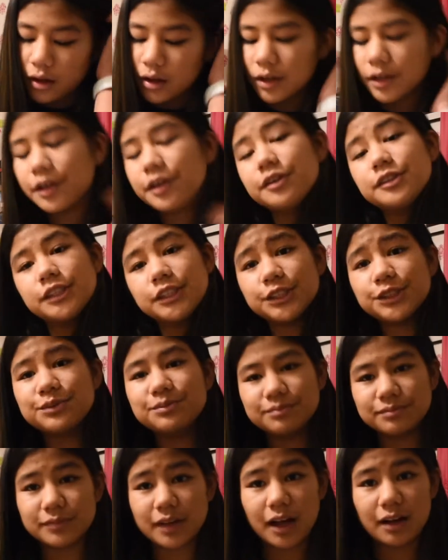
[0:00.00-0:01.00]

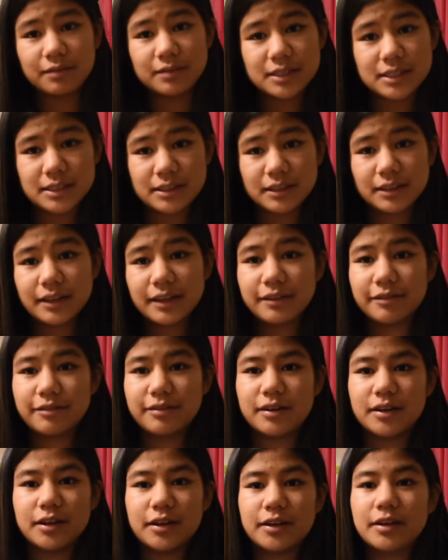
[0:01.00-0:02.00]
YouTube, obviously,
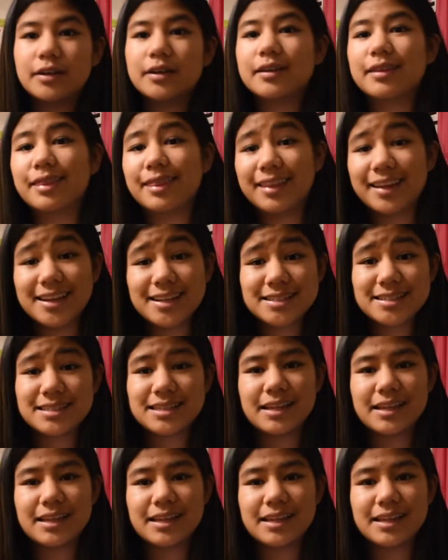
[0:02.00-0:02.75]
for this,